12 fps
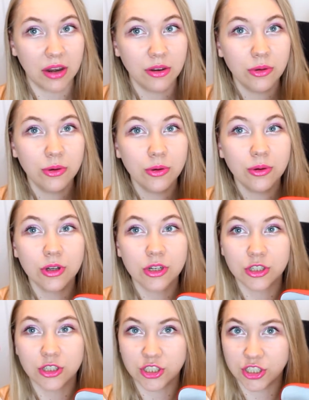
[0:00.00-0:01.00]
new
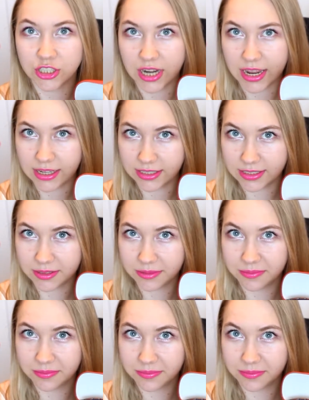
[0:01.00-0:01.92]
shades.